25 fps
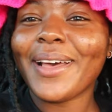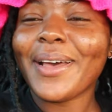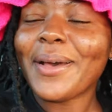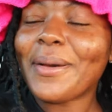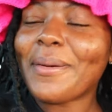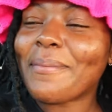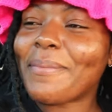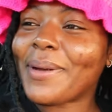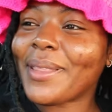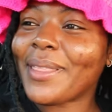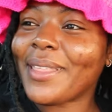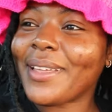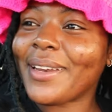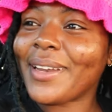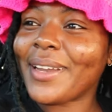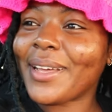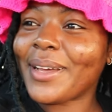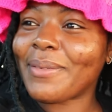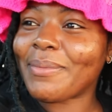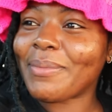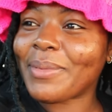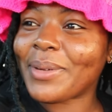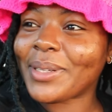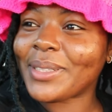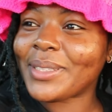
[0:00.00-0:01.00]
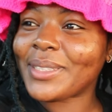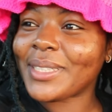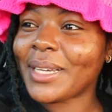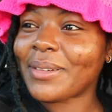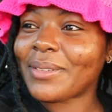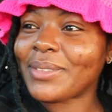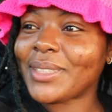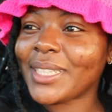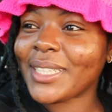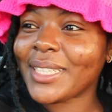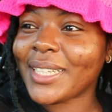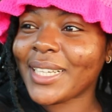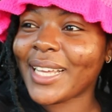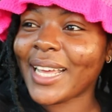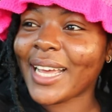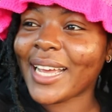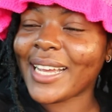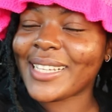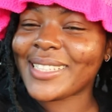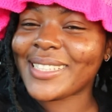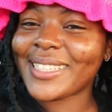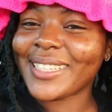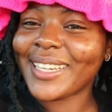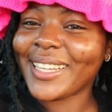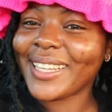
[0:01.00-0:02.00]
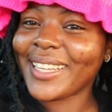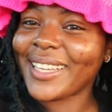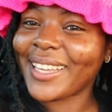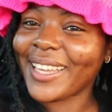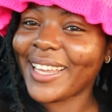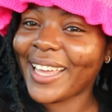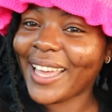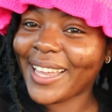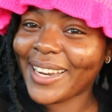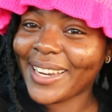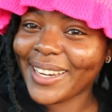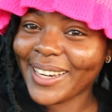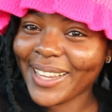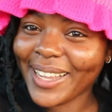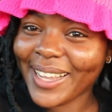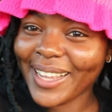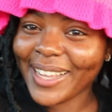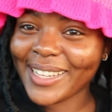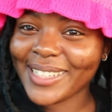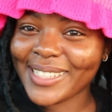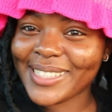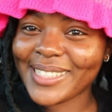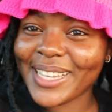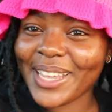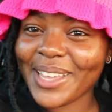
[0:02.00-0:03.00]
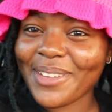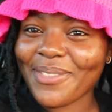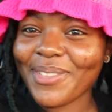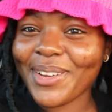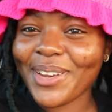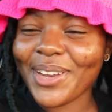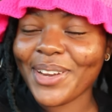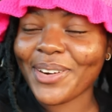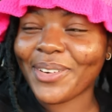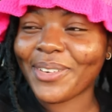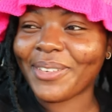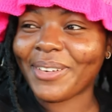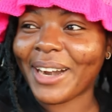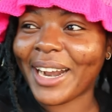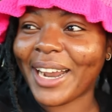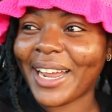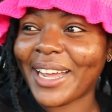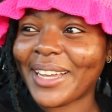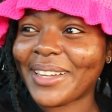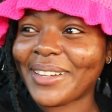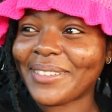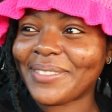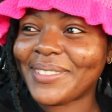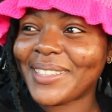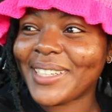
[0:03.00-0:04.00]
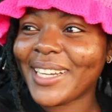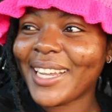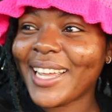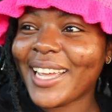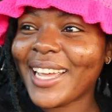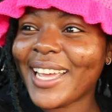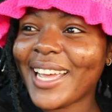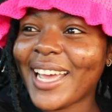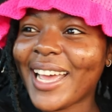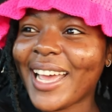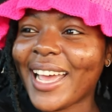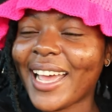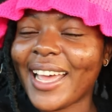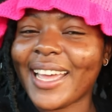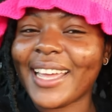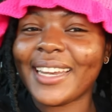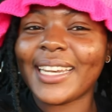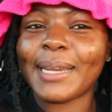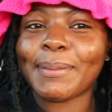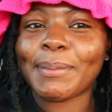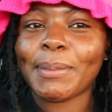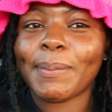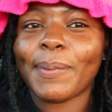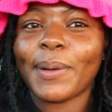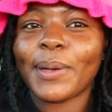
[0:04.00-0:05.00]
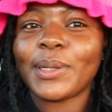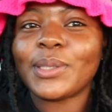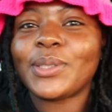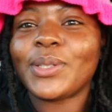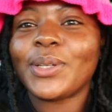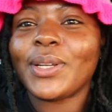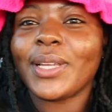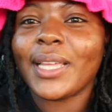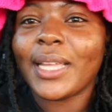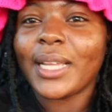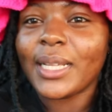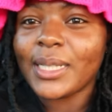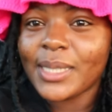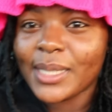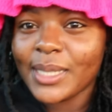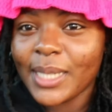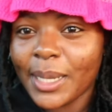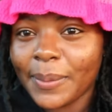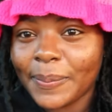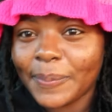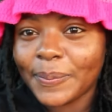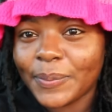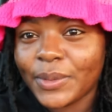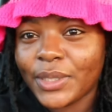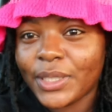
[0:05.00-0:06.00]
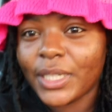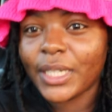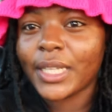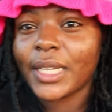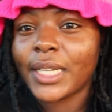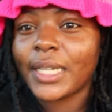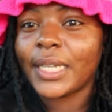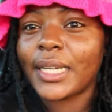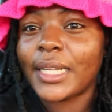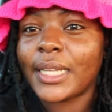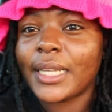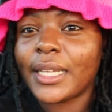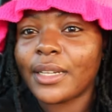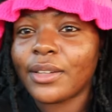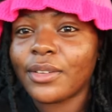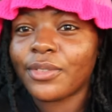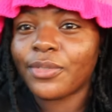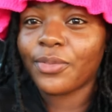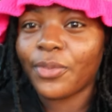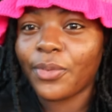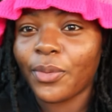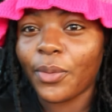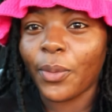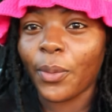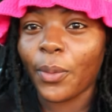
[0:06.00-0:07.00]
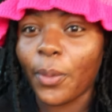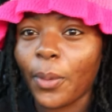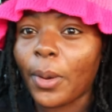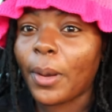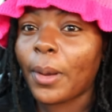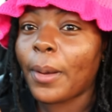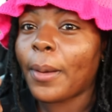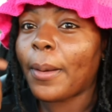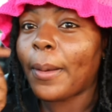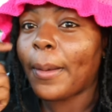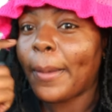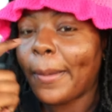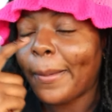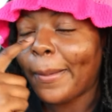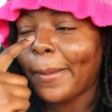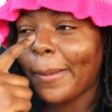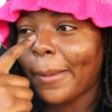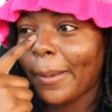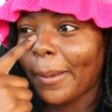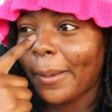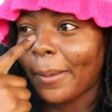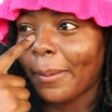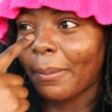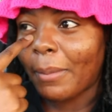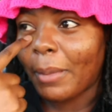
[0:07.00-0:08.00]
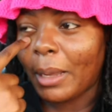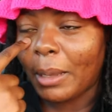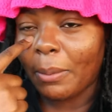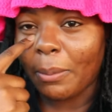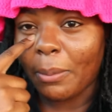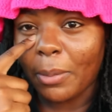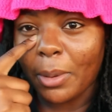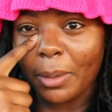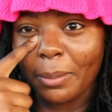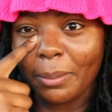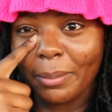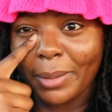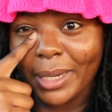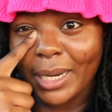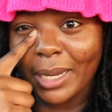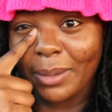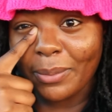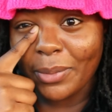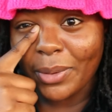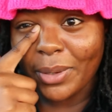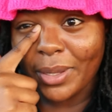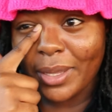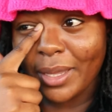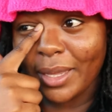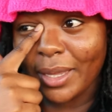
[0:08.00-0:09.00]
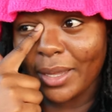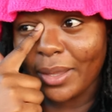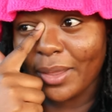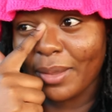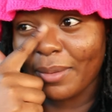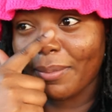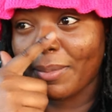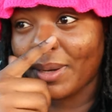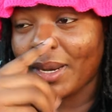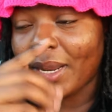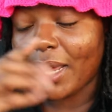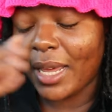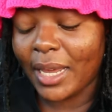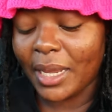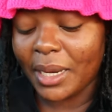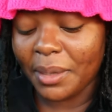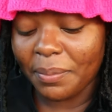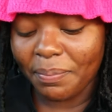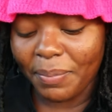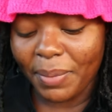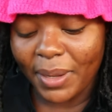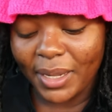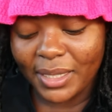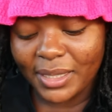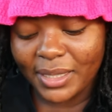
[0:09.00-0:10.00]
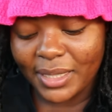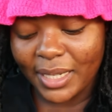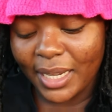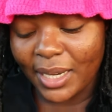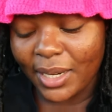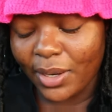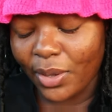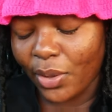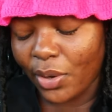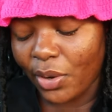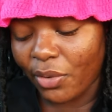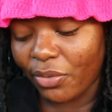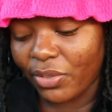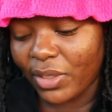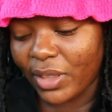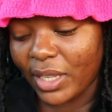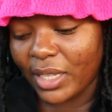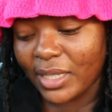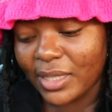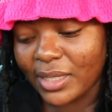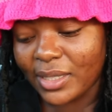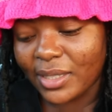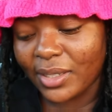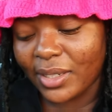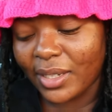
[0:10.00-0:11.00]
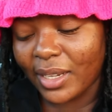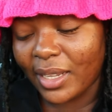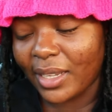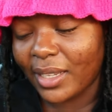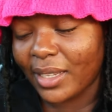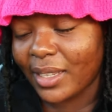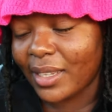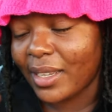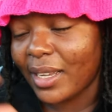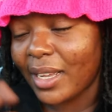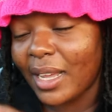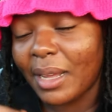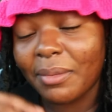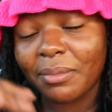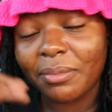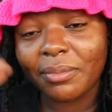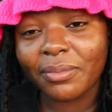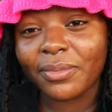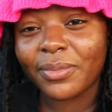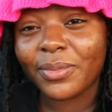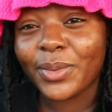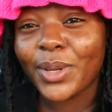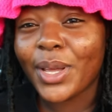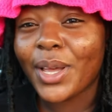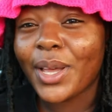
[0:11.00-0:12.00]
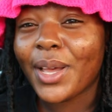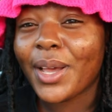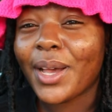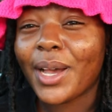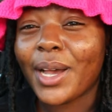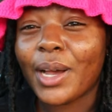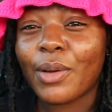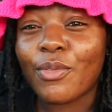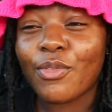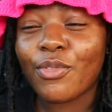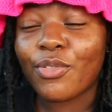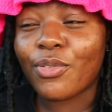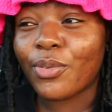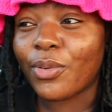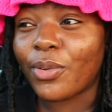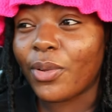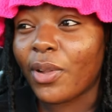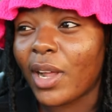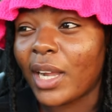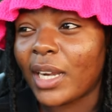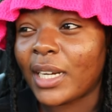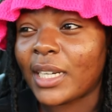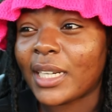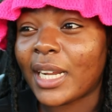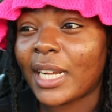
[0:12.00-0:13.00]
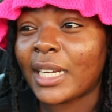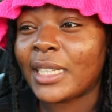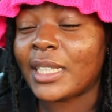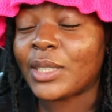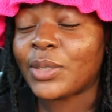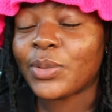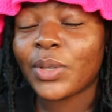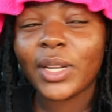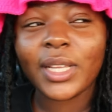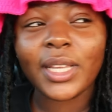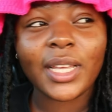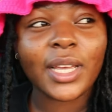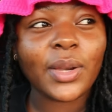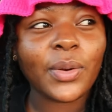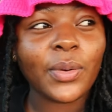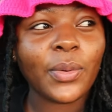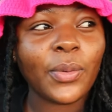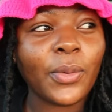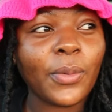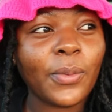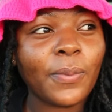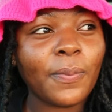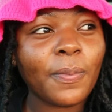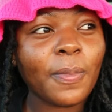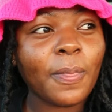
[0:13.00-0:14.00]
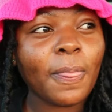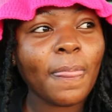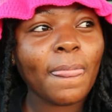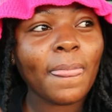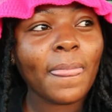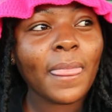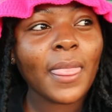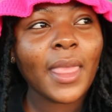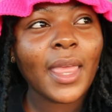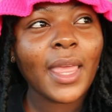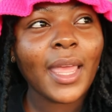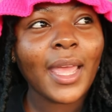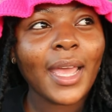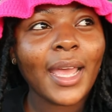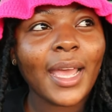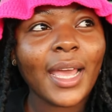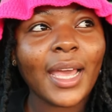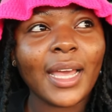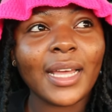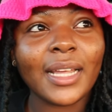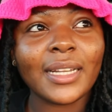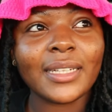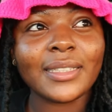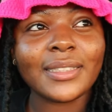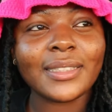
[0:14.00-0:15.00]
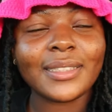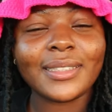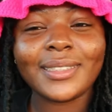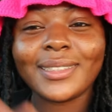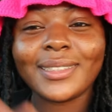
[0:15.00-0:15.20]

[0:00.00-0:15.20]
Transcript: But then good day, AVUXENI, guys. And like Gianni, I safely arrived and I'm about to get some chicken licking for my mom. I mean, I'm okay. Yeah, I mean, I had buns, I had a lot of things. Like I'm full. I just want to get home and